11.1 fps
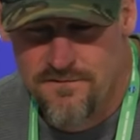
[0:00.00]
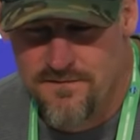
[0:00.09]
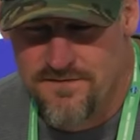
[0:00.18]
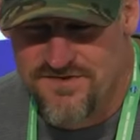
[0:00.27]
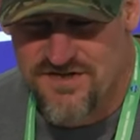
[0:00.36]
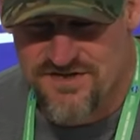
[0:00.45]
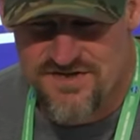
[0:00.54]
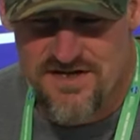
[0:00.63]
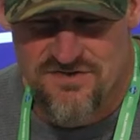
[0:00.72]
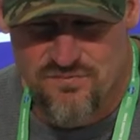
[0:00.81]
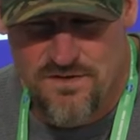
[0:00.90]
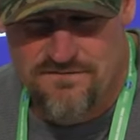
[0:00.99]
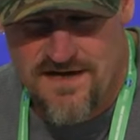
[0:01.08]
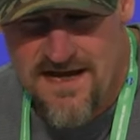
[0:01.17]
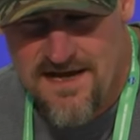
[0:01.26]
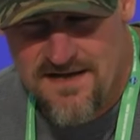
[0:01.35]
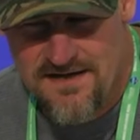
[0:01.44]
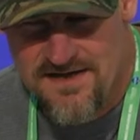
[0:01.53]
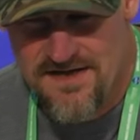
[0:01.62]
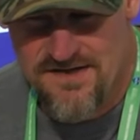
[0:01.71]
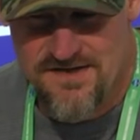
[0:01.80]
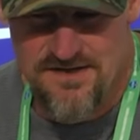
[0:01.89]
the success we've had
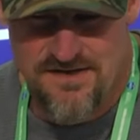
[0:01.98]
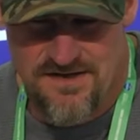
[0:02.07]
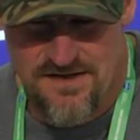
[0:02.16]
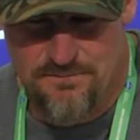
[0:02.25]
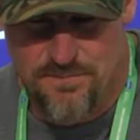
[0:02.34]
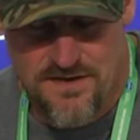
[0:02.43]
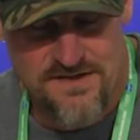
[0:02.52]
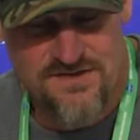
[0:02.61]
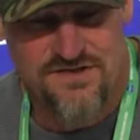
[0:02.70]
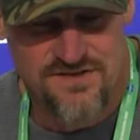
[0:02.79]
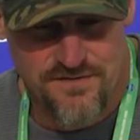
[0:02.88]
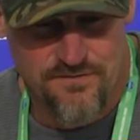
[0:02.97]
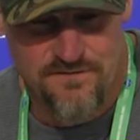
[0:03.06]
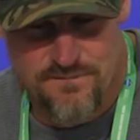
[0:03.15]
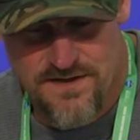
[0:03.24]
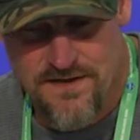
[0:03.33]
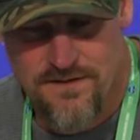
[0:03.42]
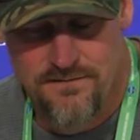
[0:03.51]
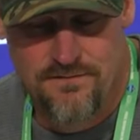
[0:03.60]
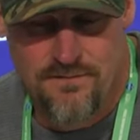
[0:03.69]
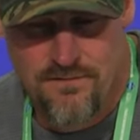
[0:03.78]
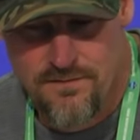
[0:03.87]
in places that we've
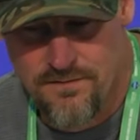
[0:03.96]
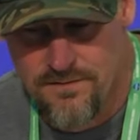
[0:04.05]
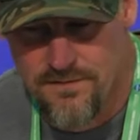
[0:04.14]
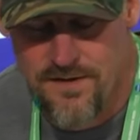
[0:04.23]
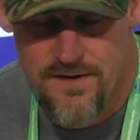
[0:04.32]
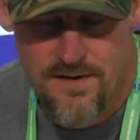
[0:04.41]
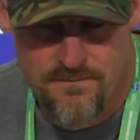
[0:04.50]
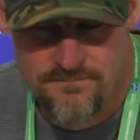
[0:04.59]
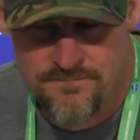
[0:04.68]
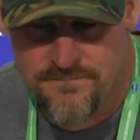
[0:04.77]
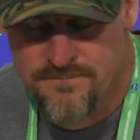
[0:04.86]
been um,